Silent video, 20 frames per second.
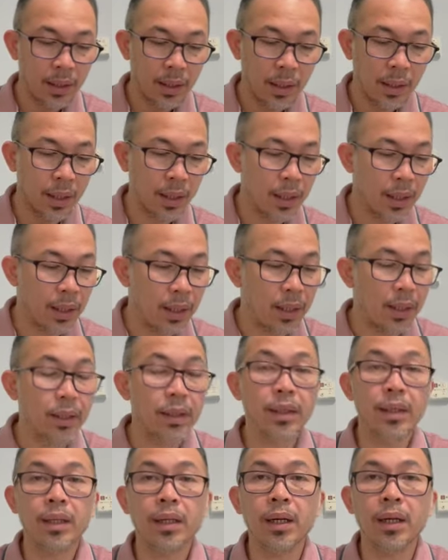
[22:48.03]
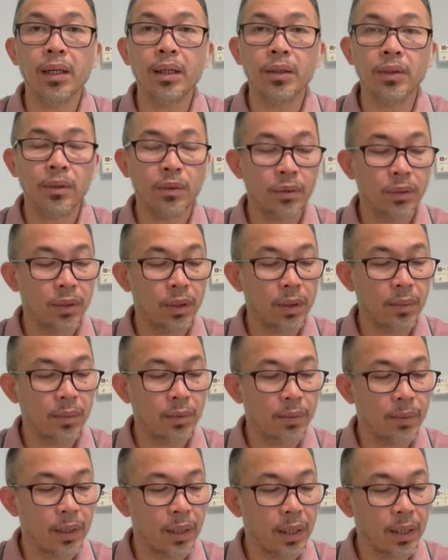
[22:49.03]
And I think I know some
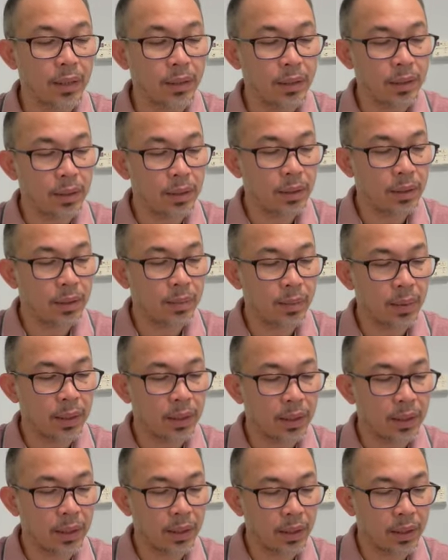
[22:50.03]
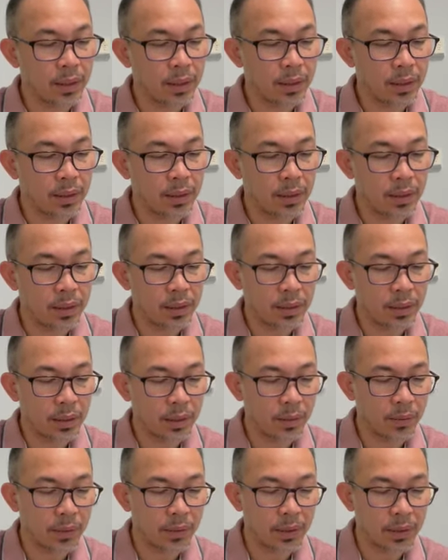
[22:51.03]
of the answers, but let's
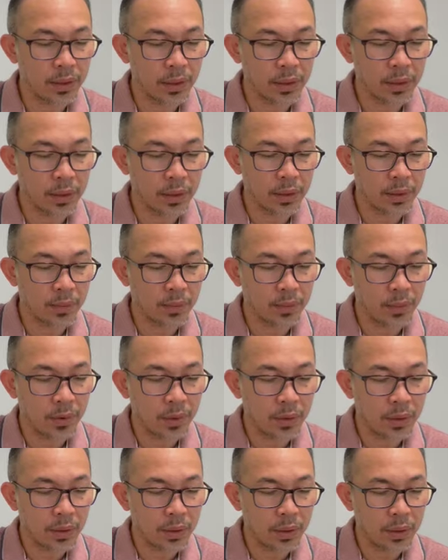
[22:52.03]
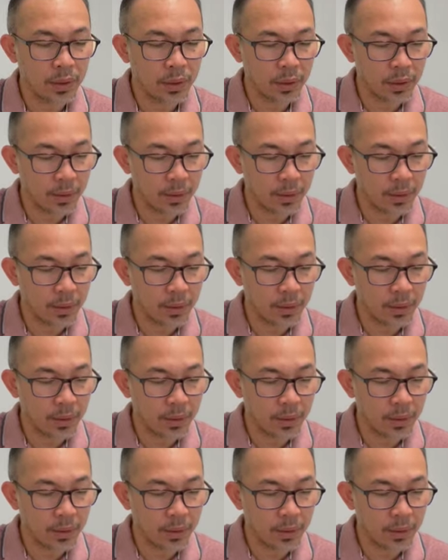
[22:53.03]
research more.